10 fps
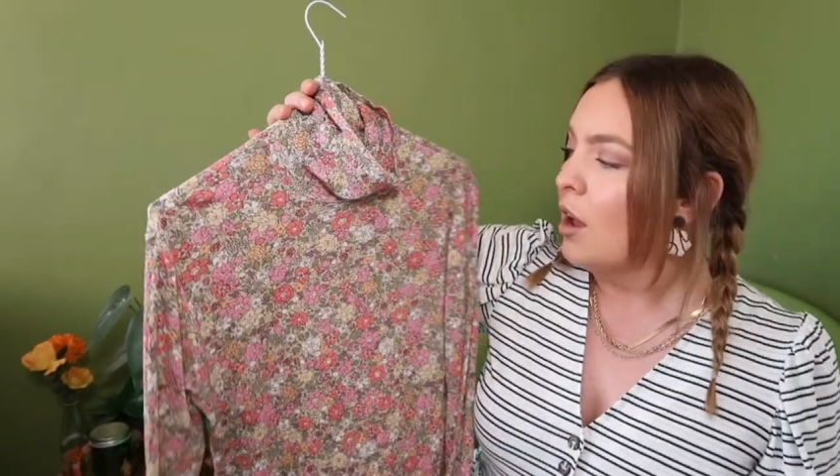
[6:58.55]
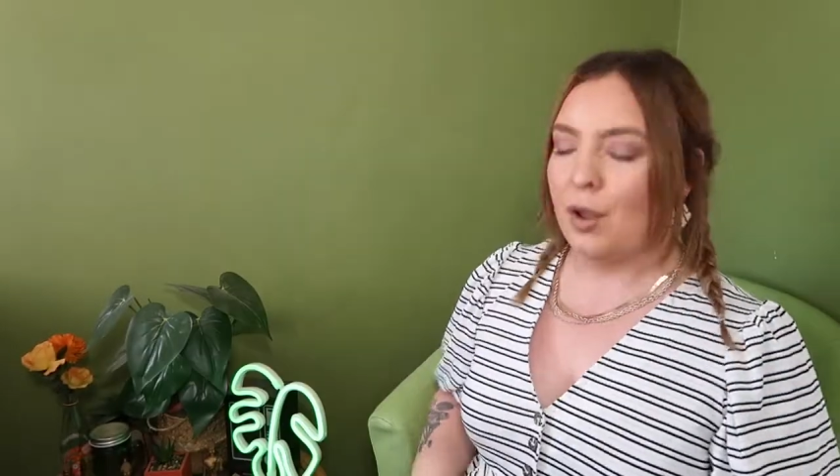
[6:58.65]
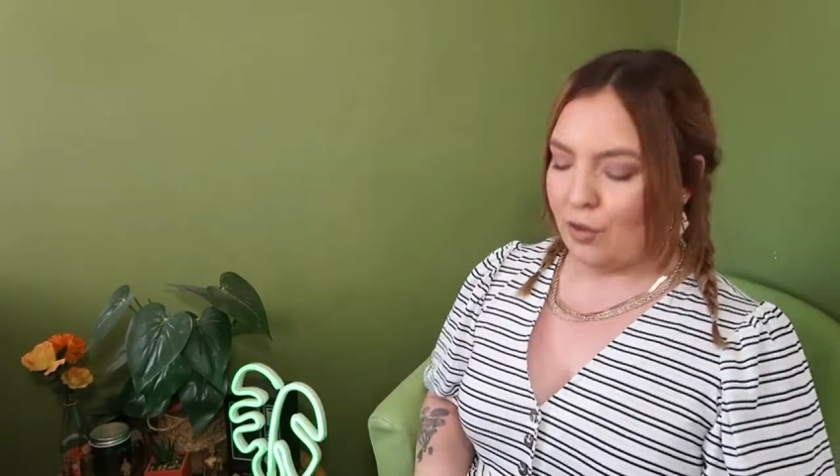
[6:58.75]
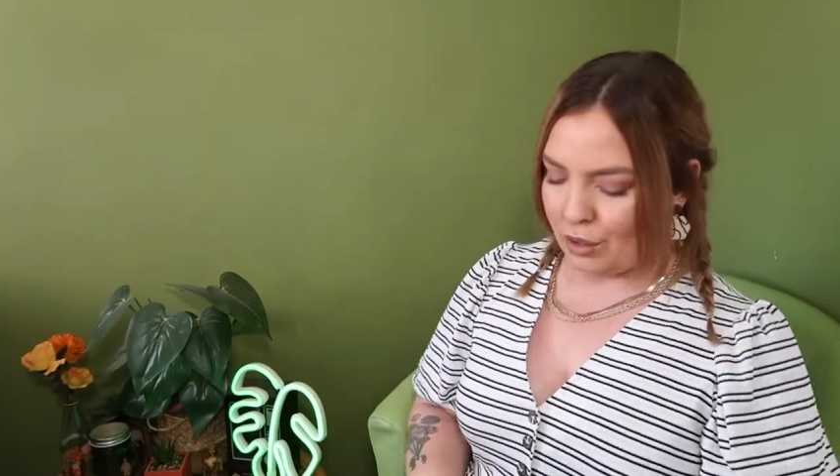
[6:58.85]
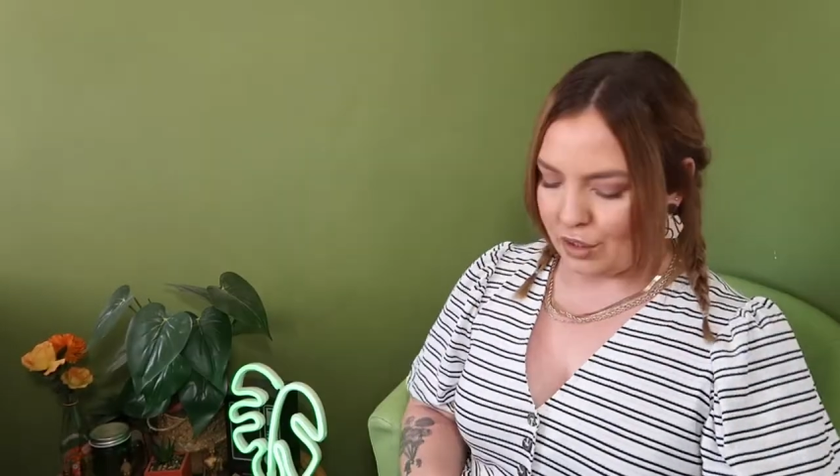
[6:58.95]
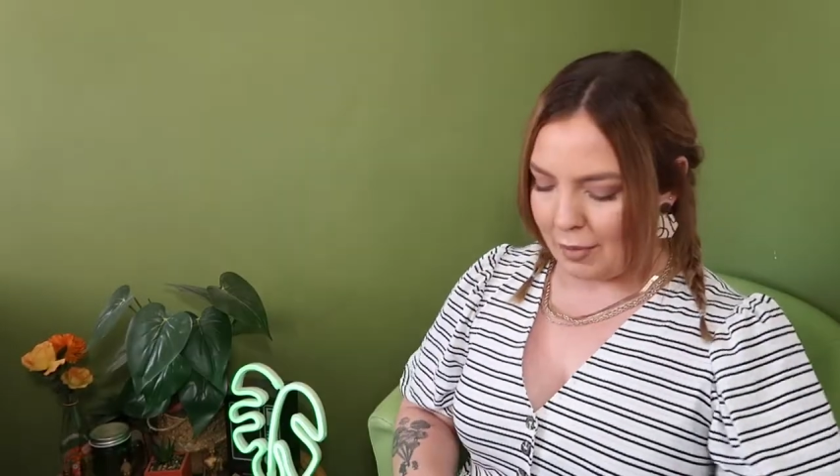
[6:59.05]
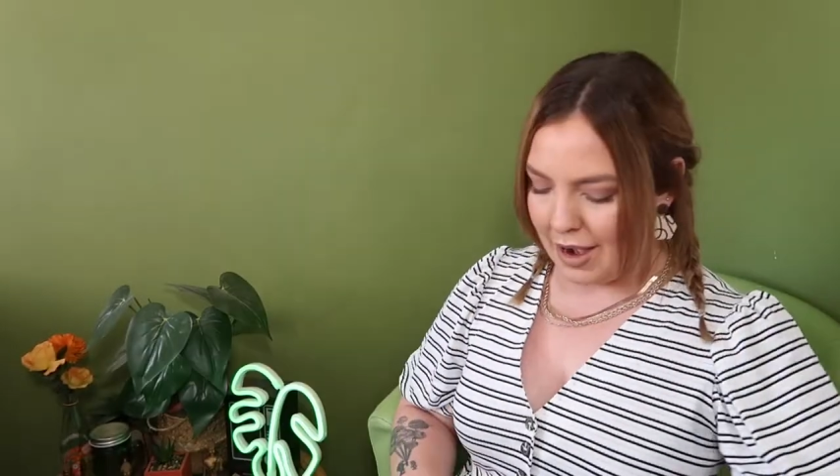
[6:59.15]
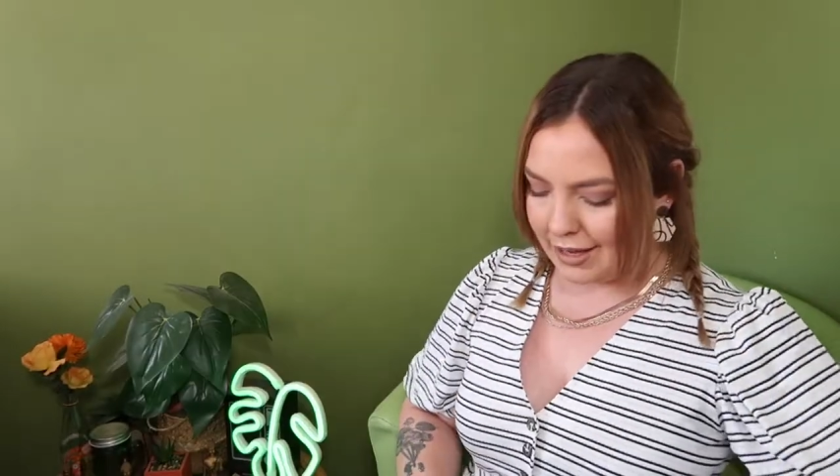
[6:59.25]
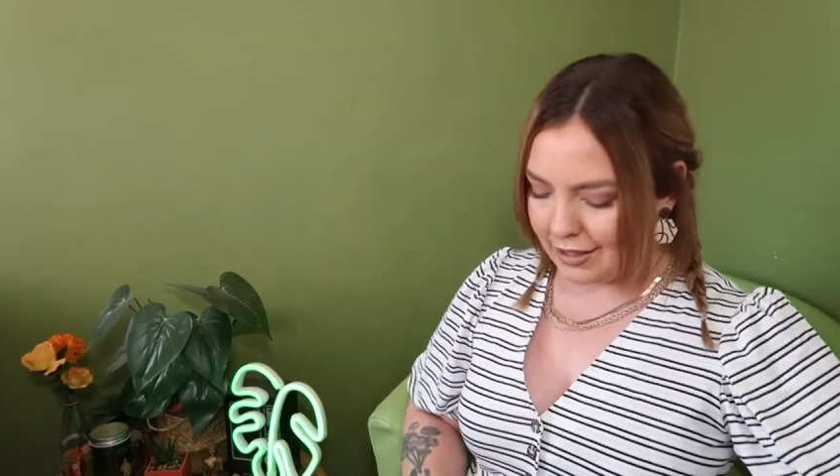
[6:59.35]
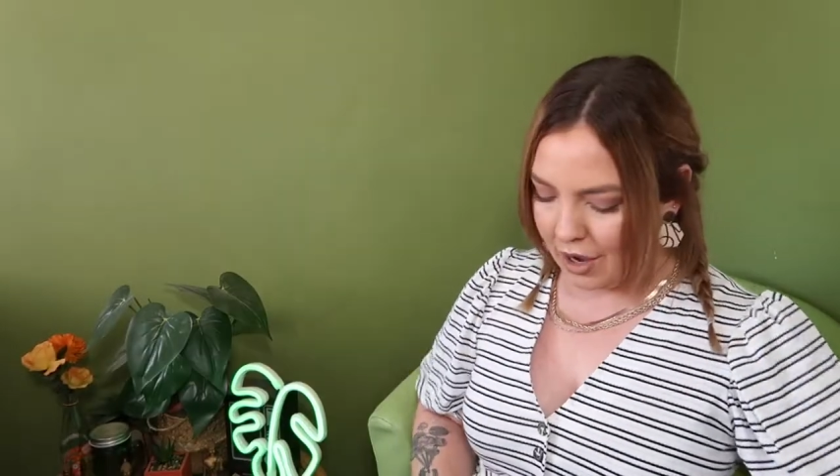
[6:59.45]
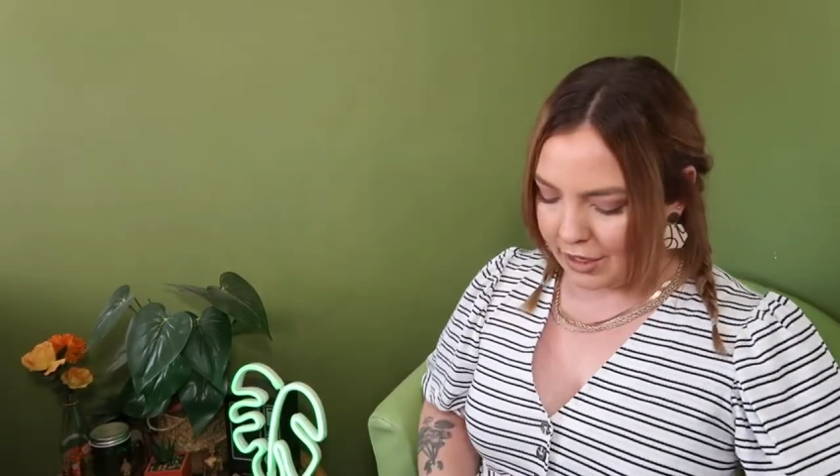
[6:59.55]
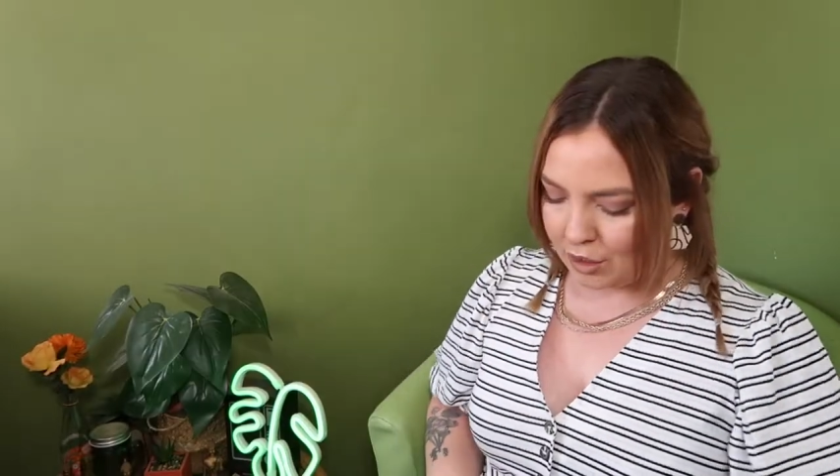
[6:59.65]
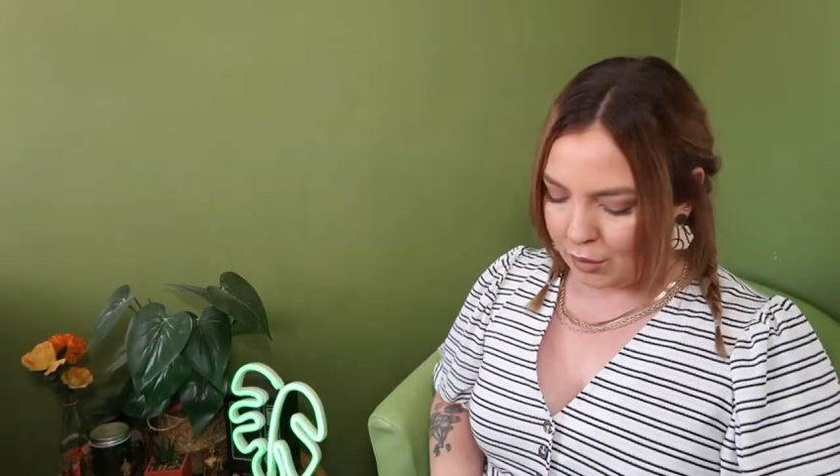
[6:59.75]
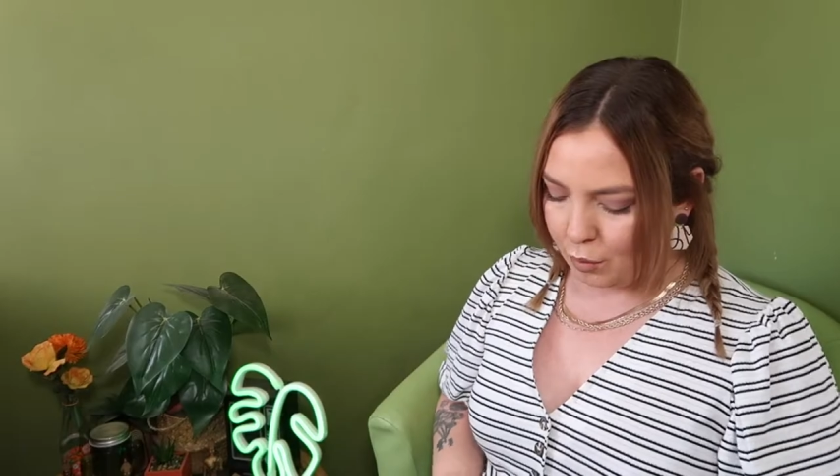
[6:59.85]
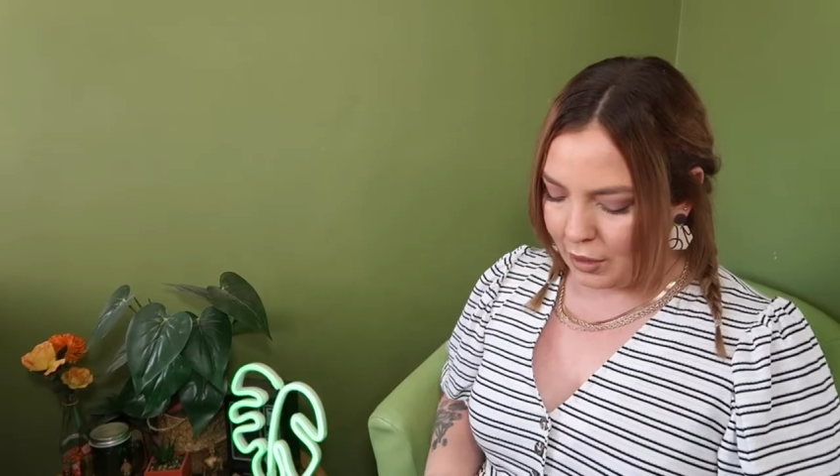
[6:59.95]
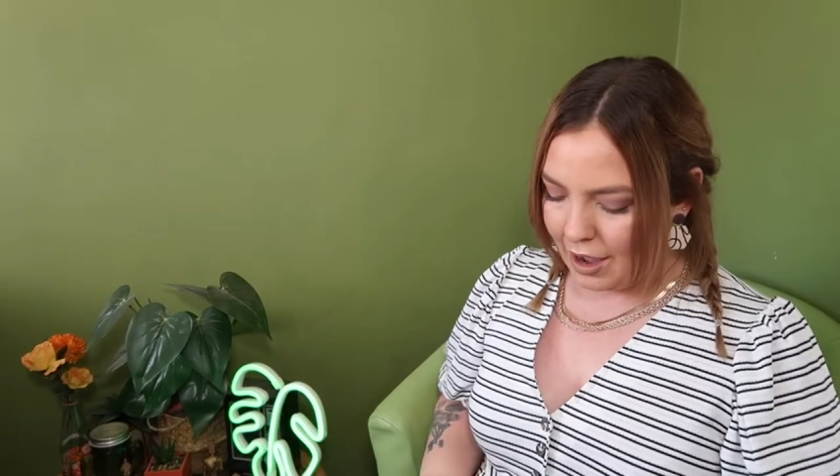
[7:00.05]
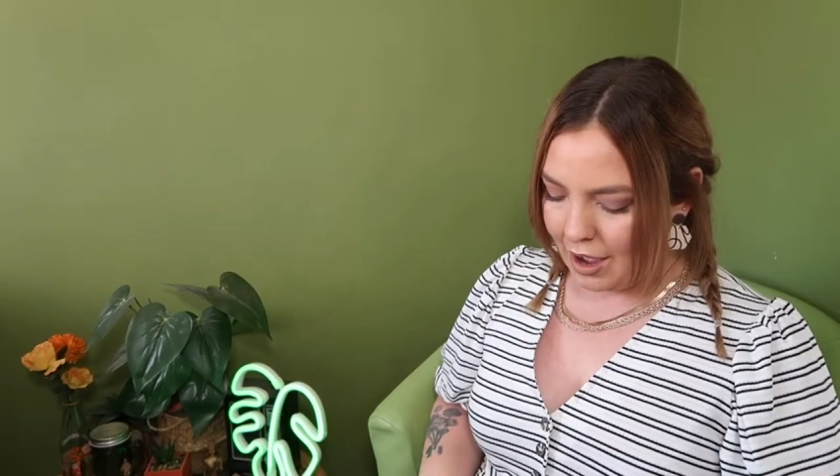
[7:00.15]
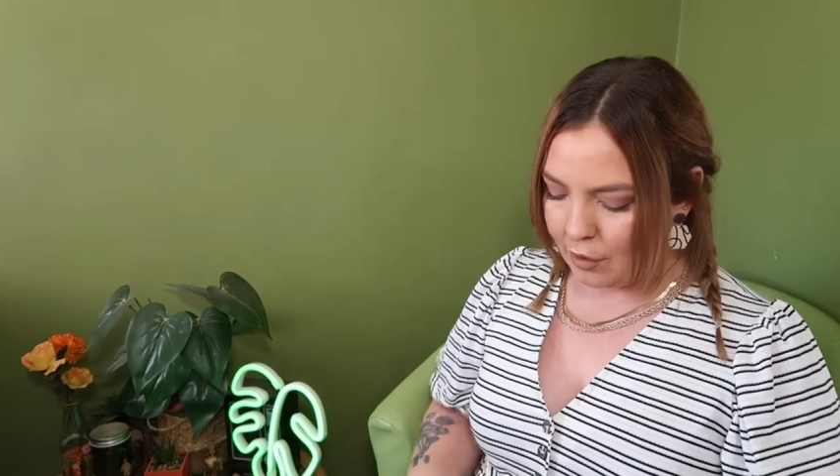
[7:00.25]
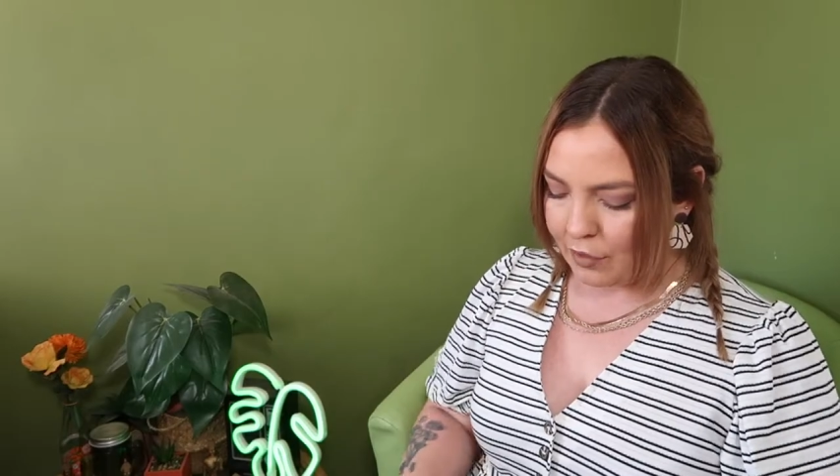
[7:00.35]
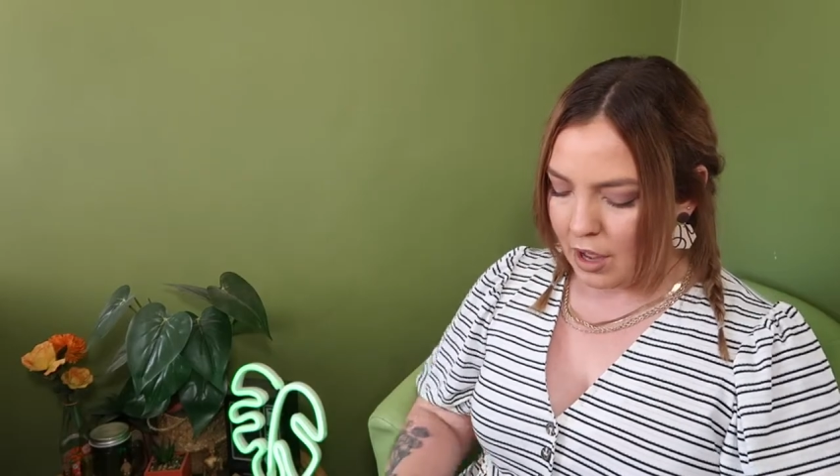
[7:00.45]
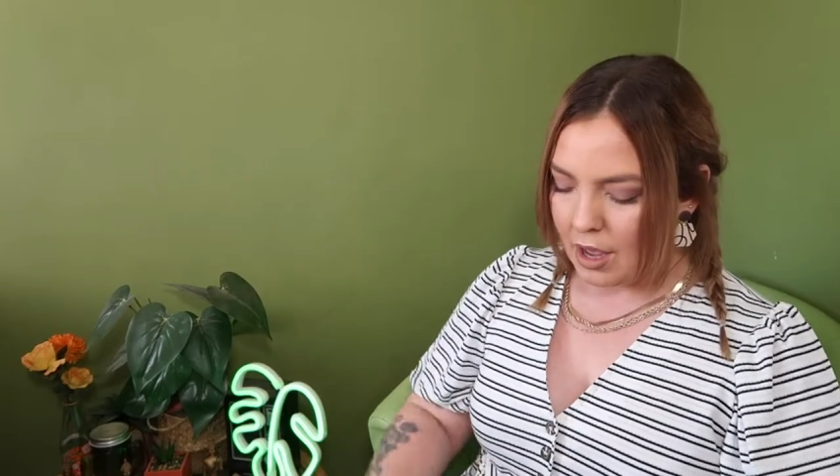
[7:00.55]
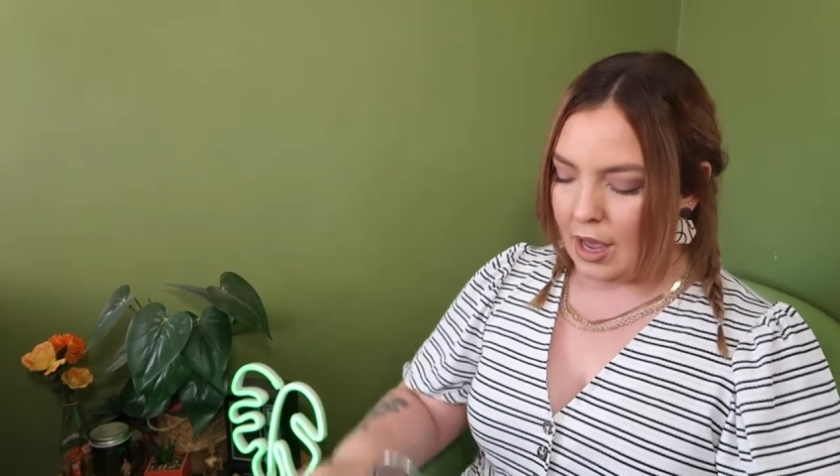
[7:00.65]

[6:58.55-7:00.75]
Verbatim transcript: Moving on to my next item, we have